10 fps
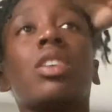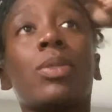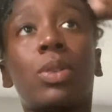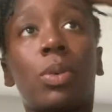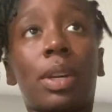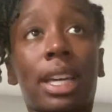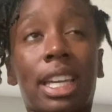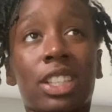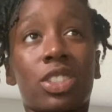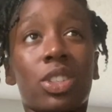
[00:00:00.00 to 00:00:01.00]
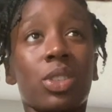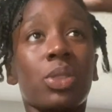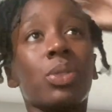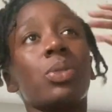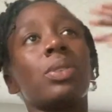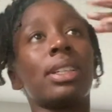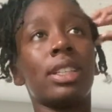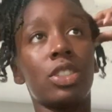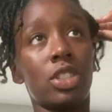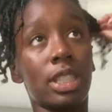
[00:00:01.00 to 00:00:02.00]
going to
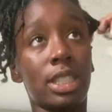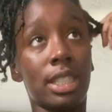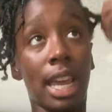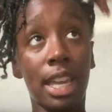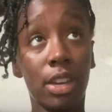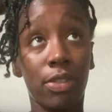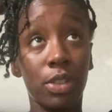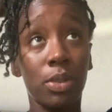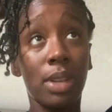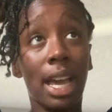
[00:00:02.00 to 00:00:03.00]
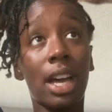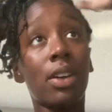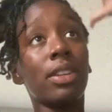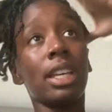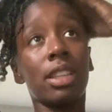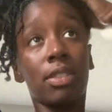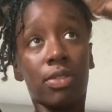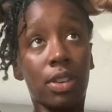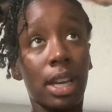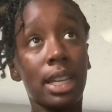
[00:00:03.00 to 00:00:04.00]
just take a few down in the
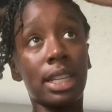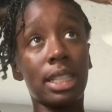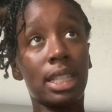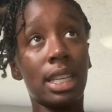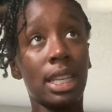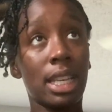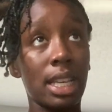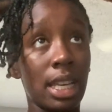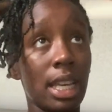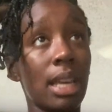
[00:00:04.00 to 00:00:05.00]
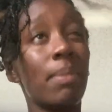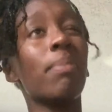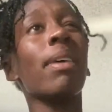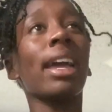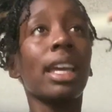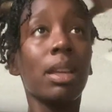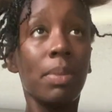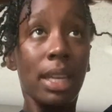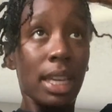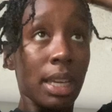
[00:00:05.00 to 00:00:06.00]
front.
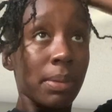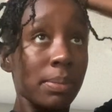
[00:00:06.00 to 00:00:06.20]
Maybe